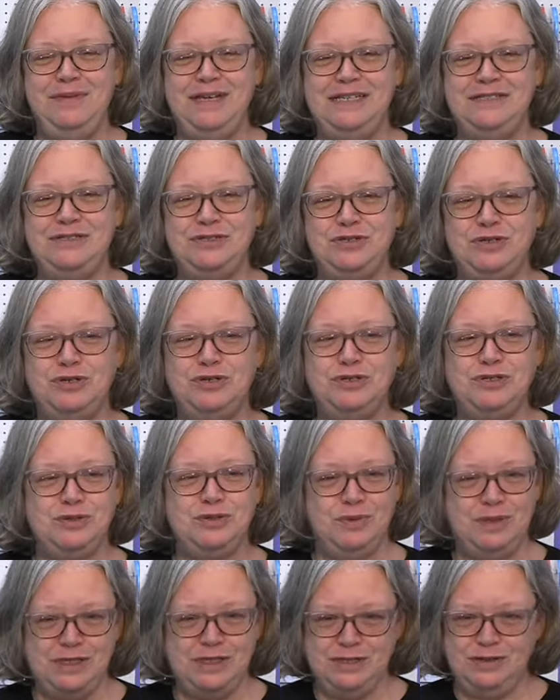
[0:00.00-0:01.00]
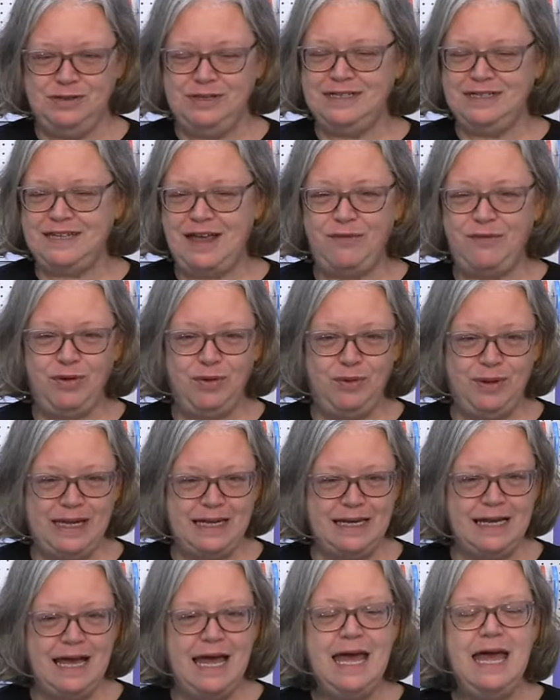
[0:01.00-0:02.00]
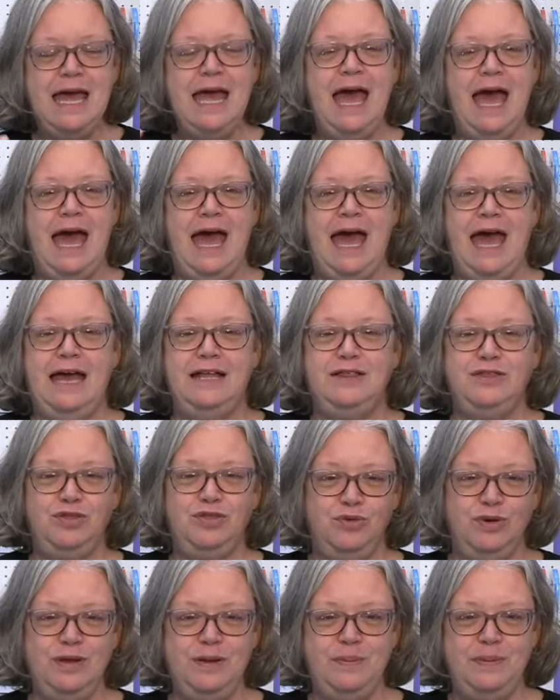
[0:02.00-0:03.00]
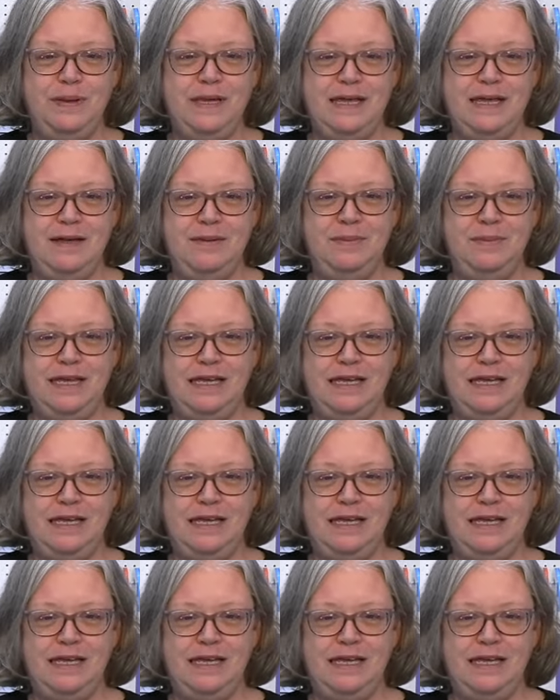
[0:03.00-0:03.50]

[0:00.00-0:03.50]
Eastern. So we do this every week at 3 p.m.